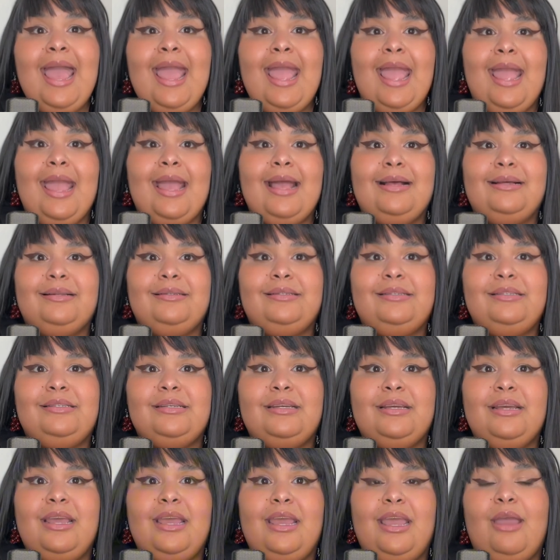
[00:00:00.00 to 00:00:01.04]
And
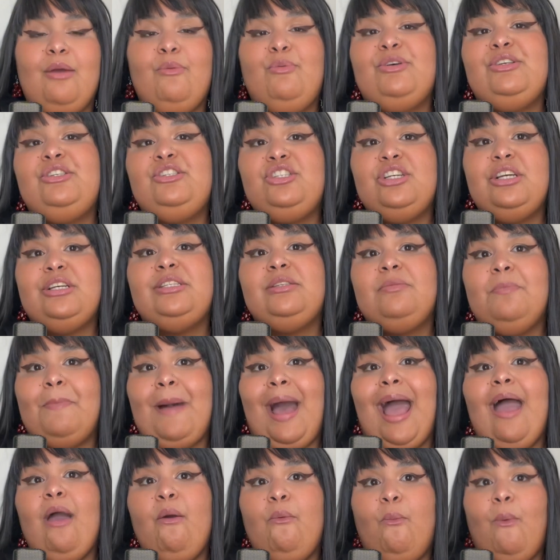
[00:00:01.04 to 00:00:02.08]
it was just
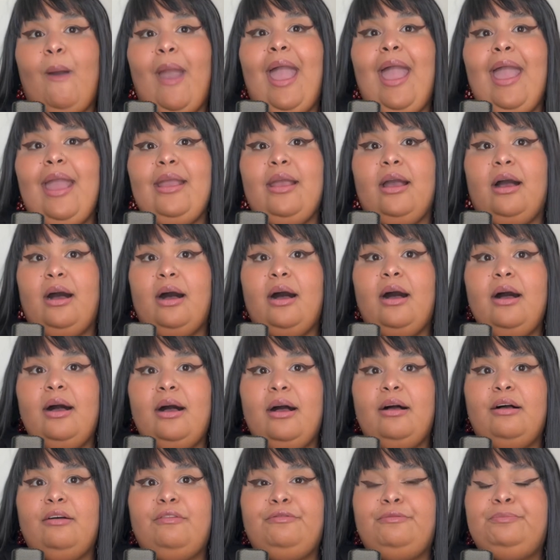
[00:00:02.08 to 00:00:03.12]
my way
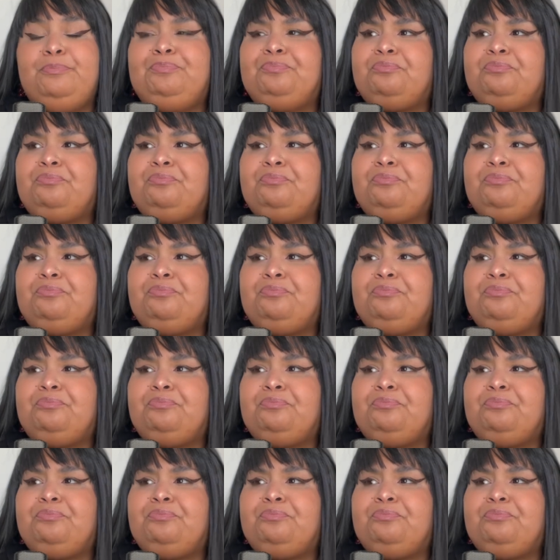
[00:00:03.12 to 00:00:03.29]
of